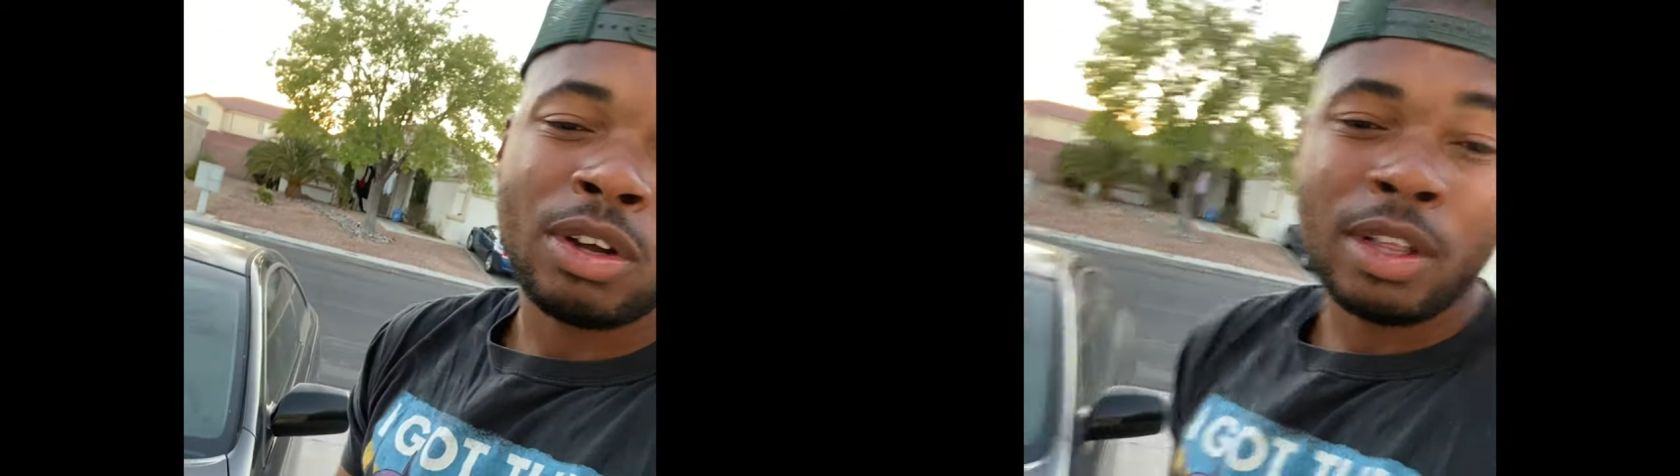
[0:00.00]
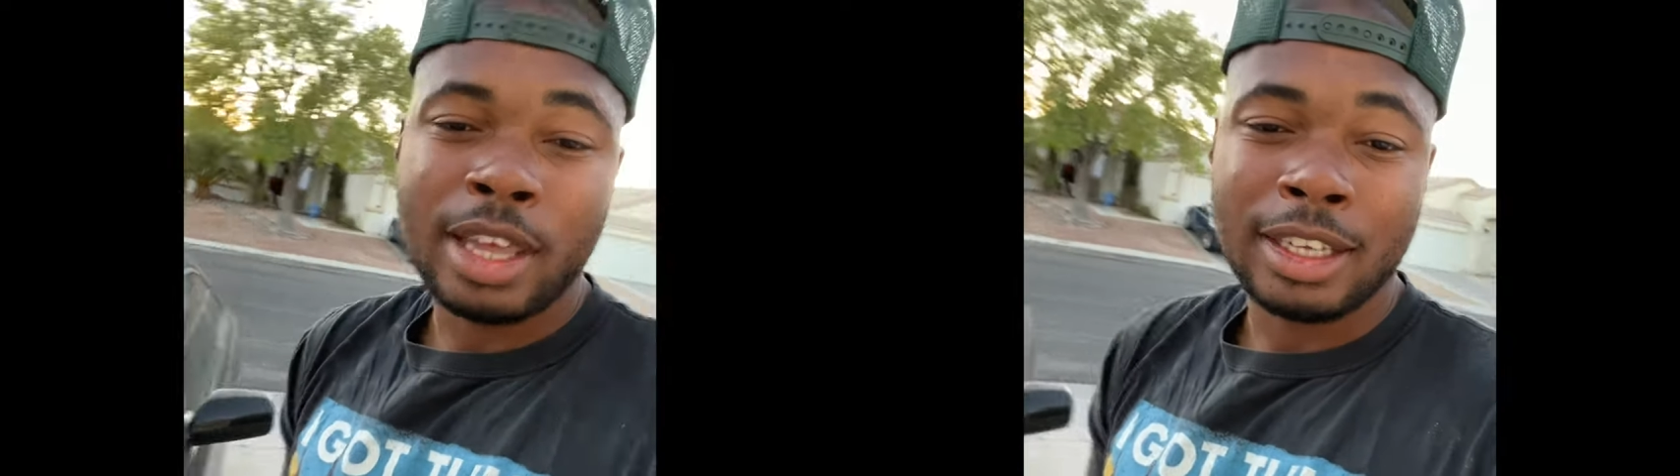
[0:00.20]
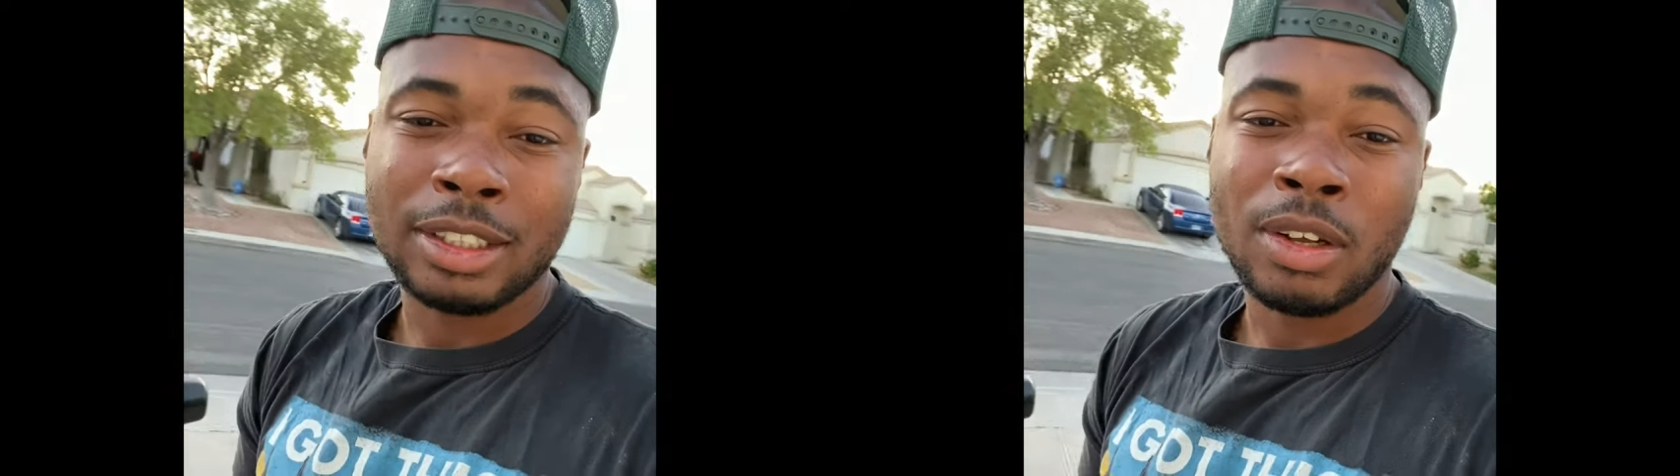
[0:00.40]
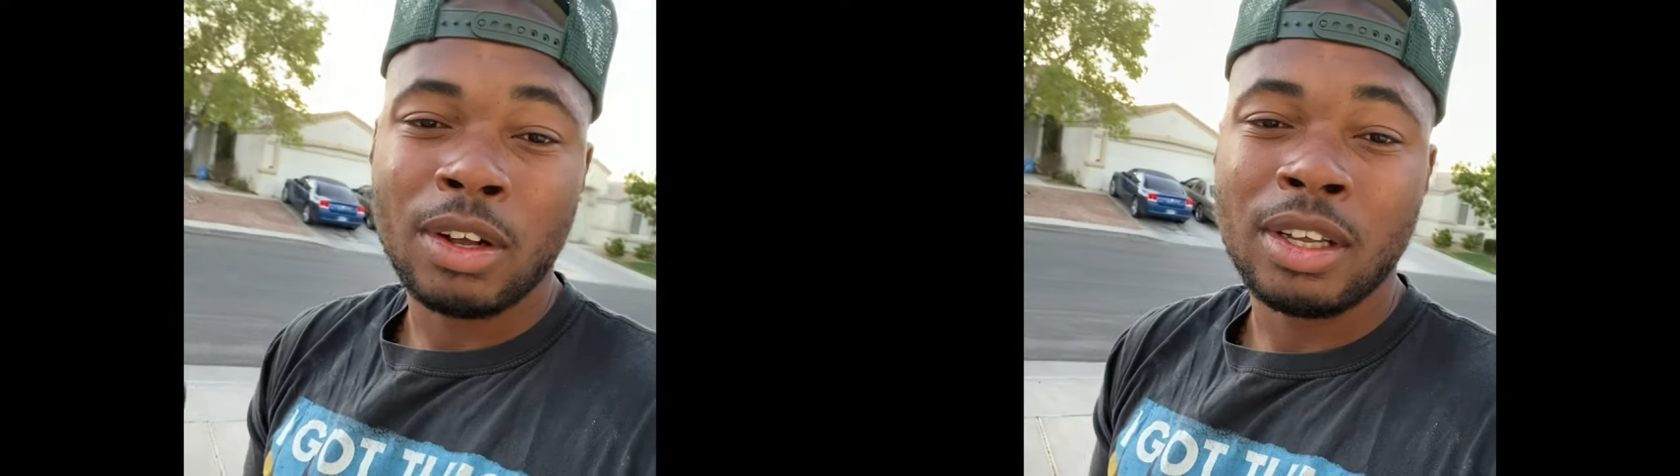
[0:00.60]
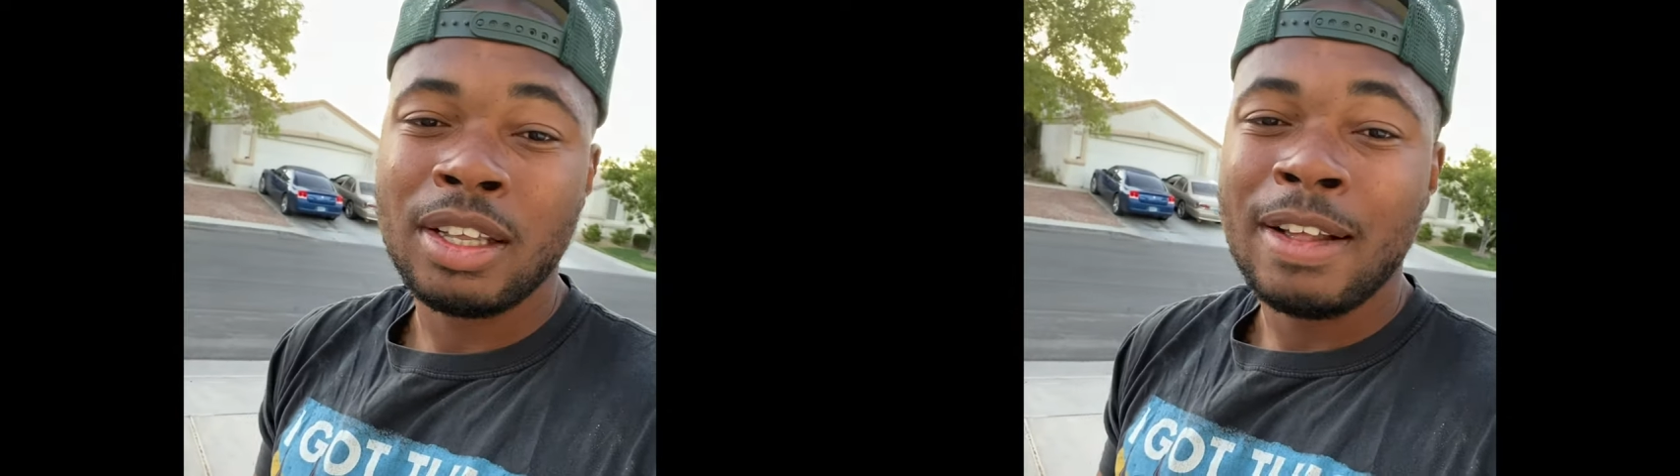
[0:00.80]
all that's
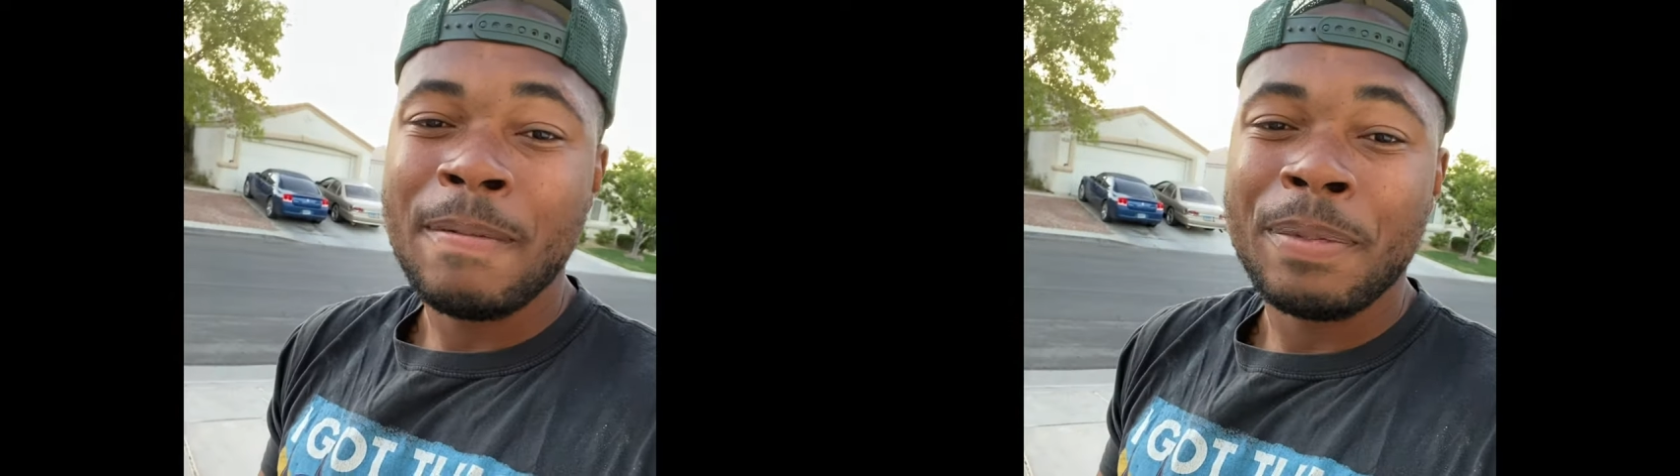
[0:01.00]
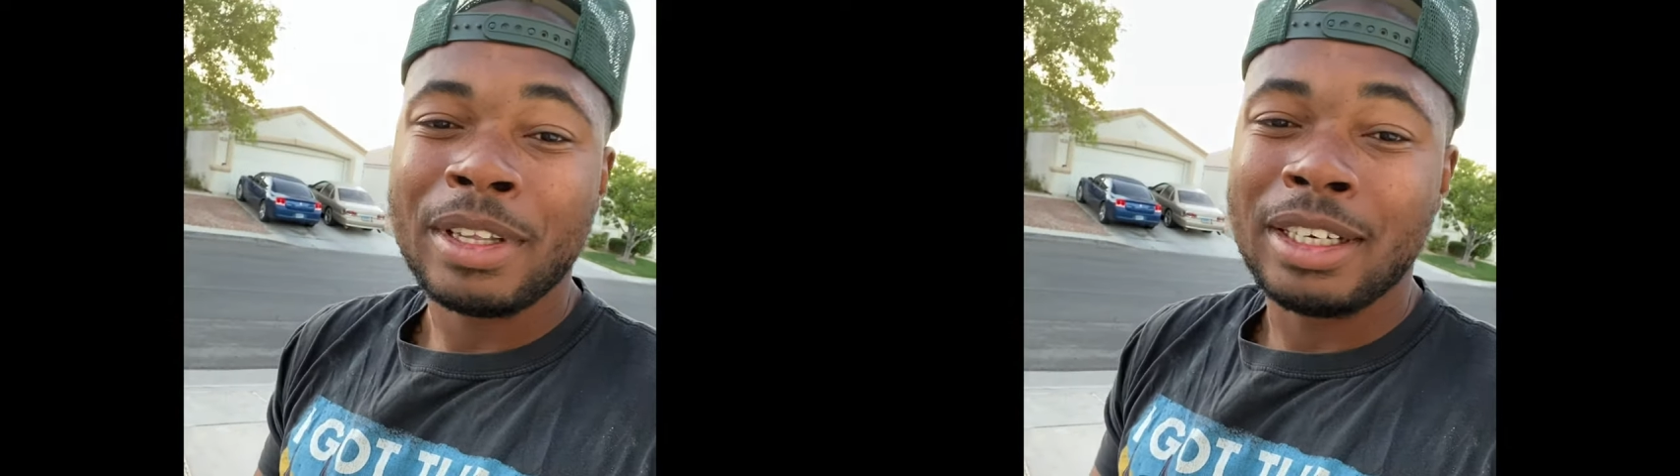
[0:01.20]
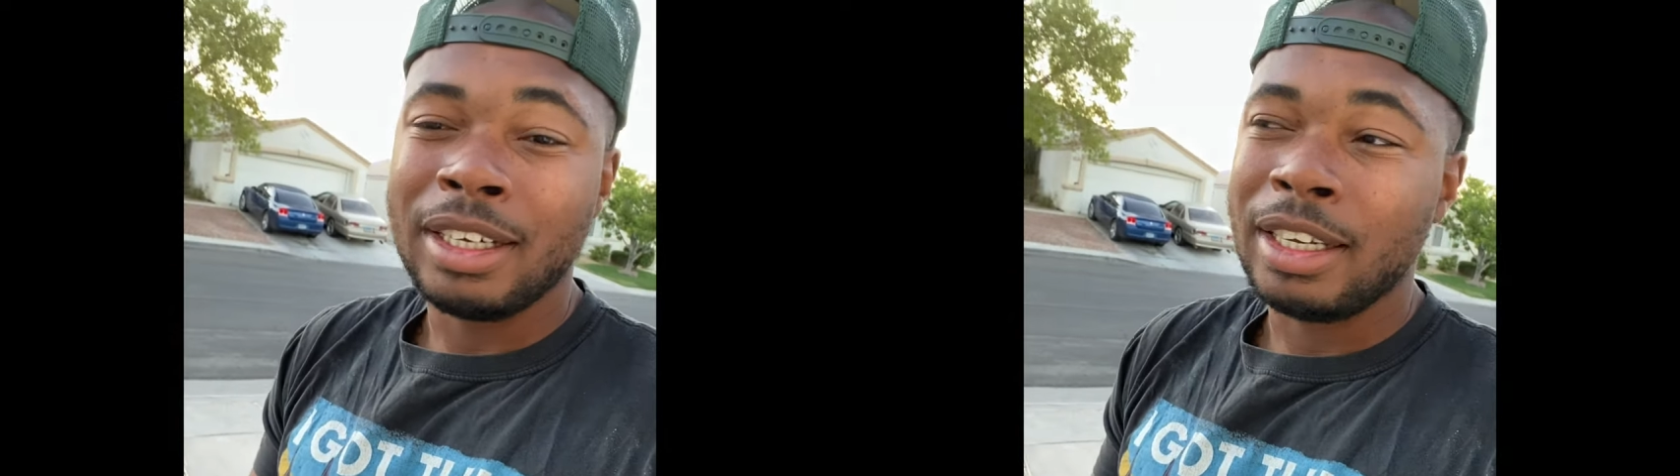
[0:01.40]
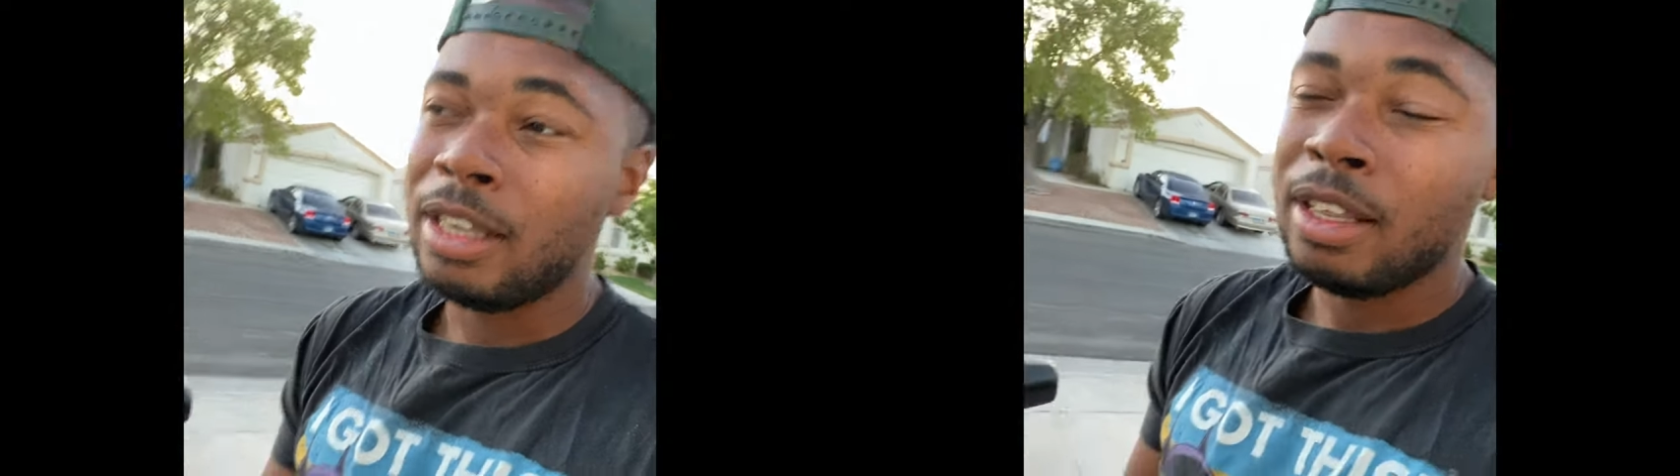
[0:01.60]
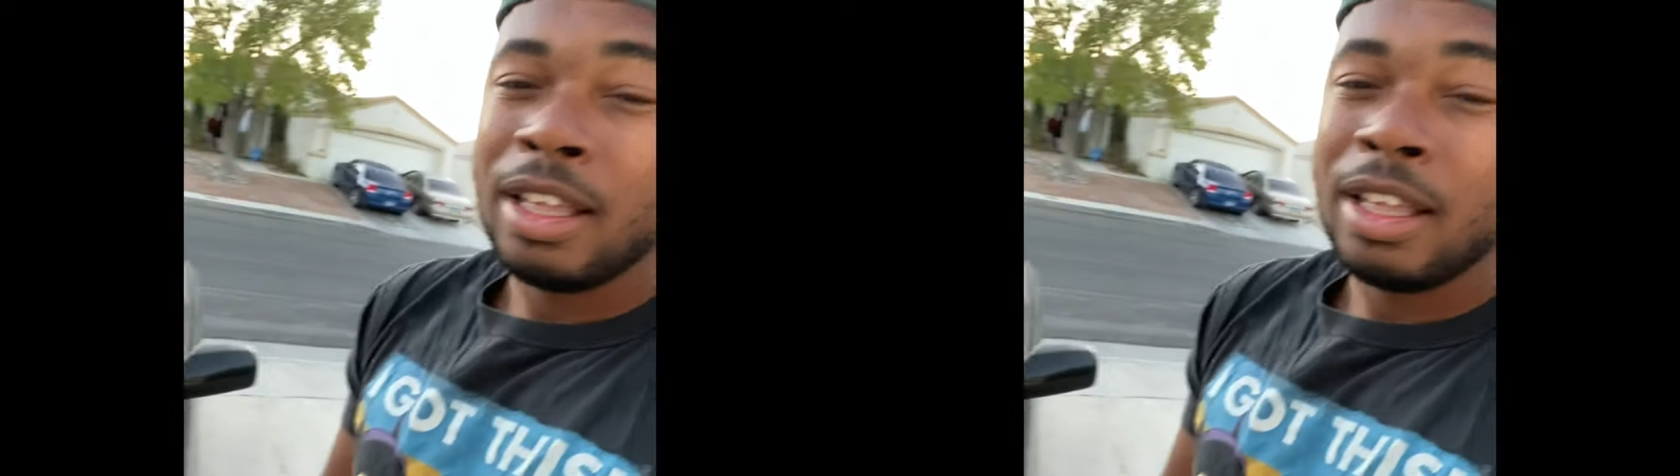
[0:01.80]
all good.